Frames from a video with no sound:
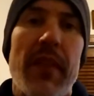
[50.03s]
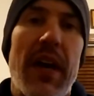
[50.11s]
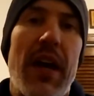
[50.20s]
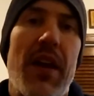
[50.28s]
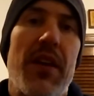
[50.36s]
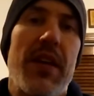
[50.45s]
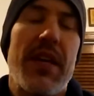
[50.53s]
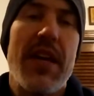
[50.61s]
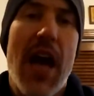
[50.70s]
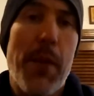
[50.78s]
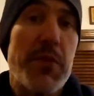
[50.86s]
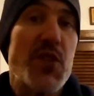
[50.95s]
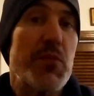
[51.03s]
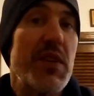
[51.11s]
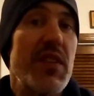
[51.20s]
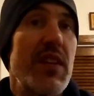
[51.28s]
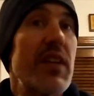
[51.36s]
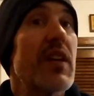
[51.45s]
And he happens to
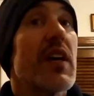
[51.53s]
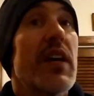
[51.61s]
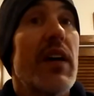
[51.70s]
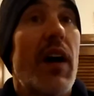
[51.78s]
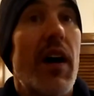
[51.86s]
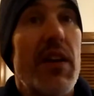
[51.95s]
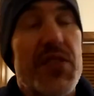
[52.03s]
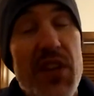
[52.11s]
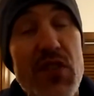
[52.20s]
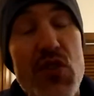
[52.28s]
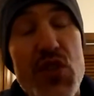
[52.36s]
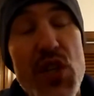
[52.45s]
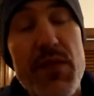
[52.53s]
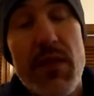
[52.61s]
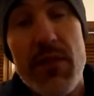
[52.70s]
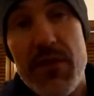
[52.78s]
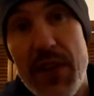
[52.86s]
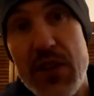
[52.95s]
be the section chief
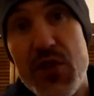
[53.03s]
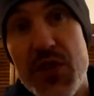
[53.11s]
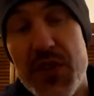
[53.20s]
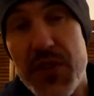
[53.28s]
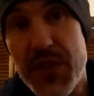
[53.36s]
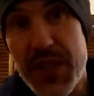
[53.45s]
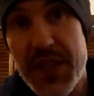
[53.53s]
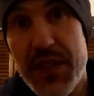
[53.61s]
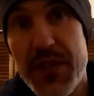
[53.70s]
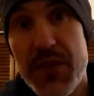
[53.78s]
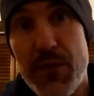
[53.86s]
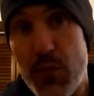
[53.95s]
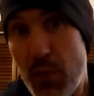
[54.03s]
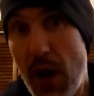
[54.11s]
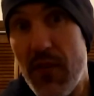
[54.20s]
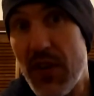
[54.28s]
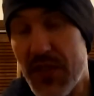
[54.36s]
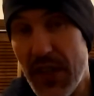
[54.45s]
of infectious disease for
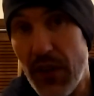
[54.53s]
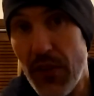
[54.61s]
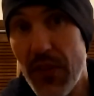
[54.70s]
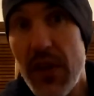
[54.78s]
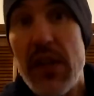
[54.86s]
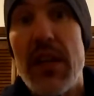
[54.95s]
Providence Health.